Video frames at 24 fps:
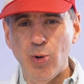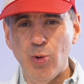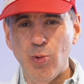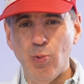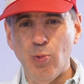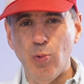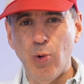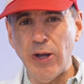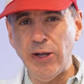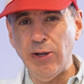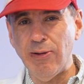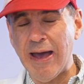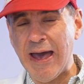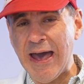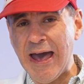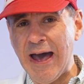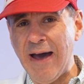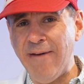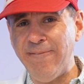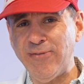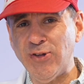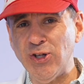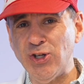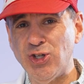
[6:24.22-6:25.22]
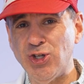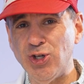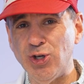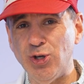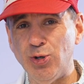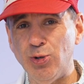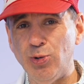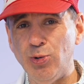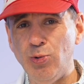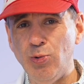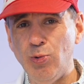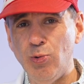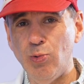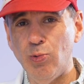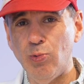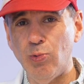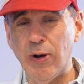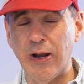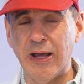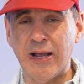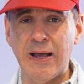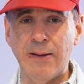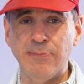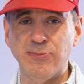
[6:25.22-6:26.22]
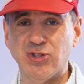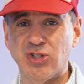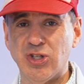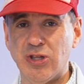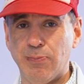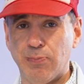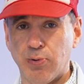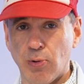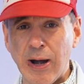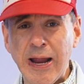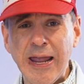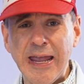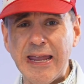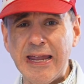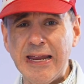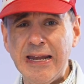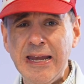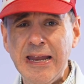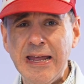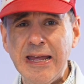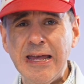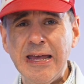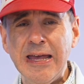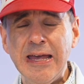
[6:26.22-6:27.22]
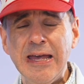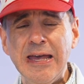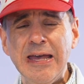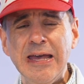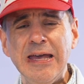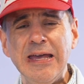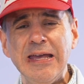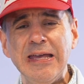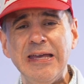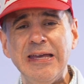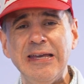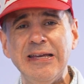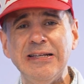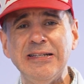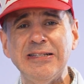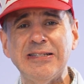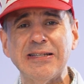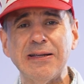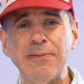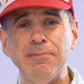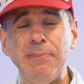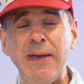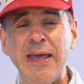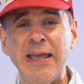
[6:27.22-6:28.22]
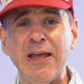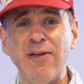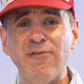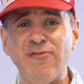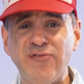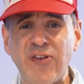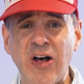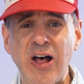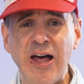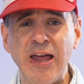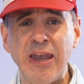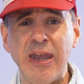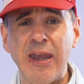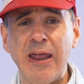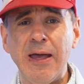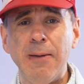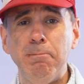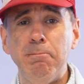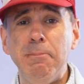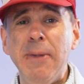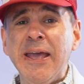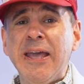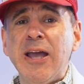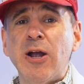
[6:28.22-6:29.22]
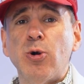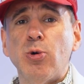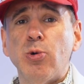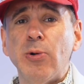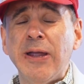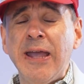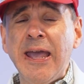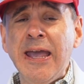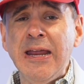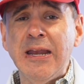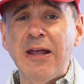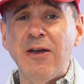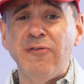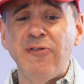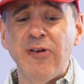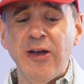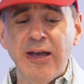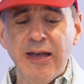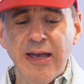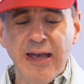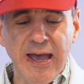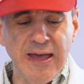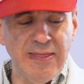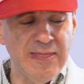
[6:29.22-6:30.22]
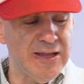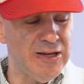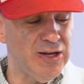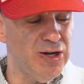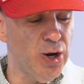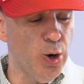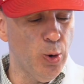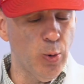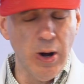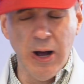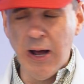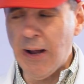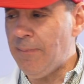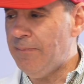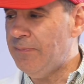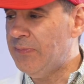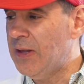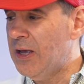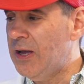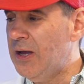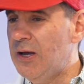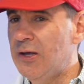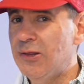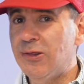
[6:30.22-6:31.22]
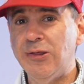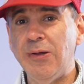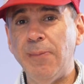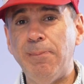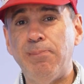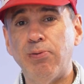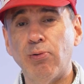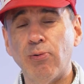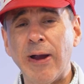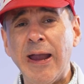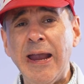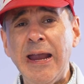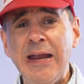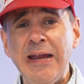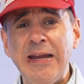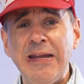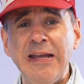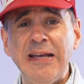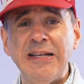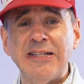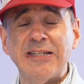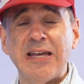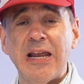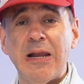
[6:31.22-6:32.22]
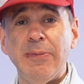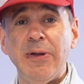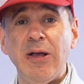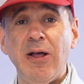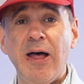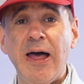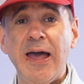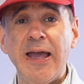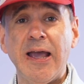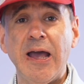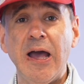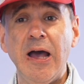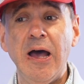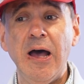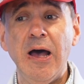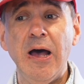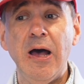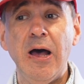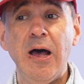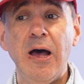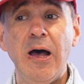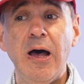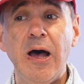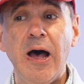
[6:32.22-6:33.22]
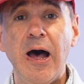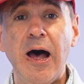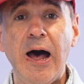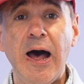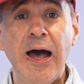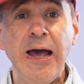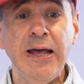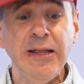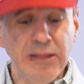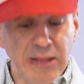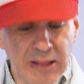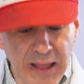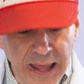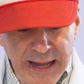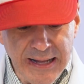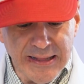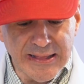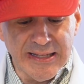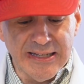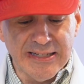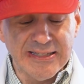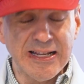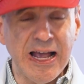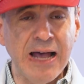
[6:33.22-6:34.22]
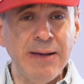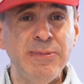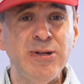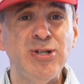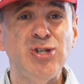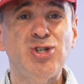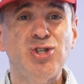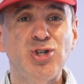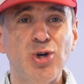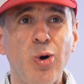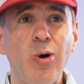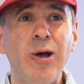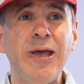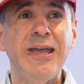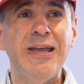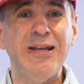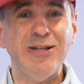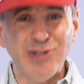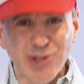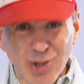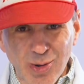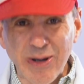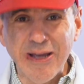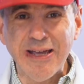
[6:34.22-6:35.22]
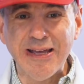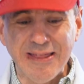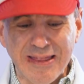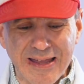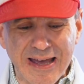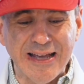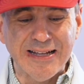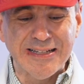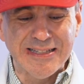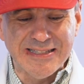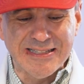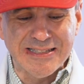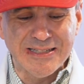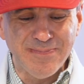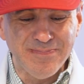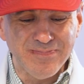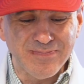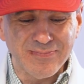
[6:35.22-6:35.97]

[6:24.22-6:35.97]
what you have to do when it comes to the brain is make it fun, make it creative. And then you know what? The brain is gonna be like, I like this, I'm enjoying doing this.